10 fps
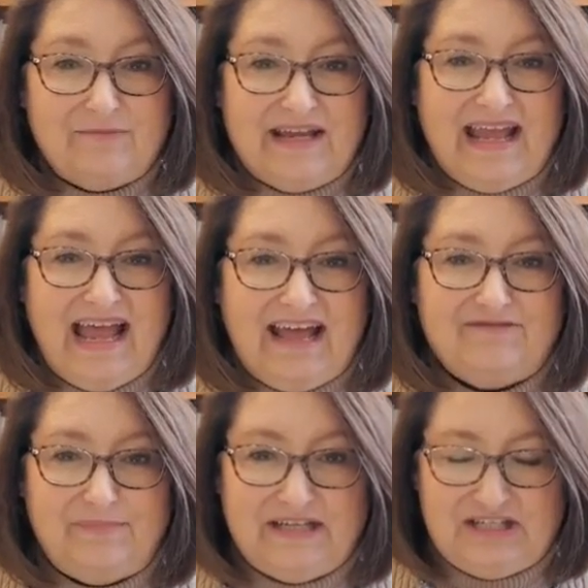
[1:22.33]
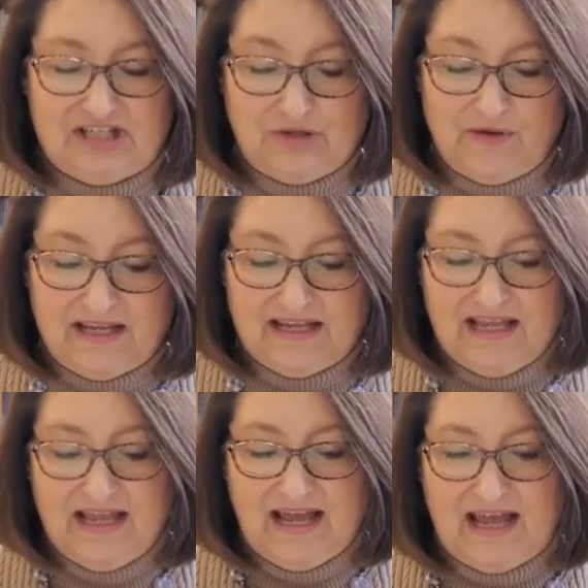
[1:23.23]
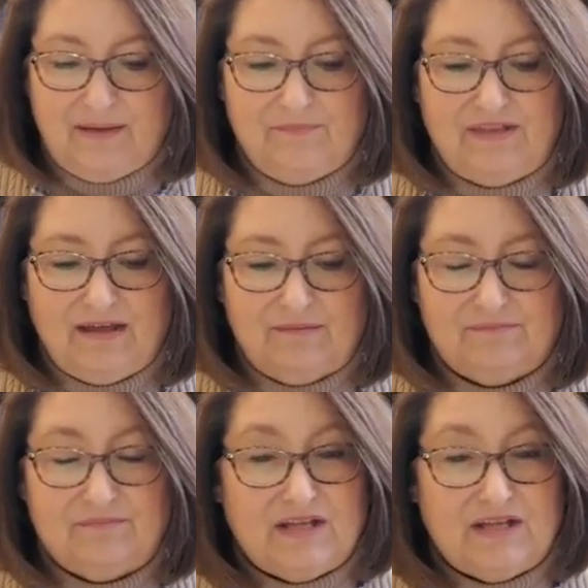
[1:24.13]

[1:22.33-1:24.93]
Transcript: We have been doing um, the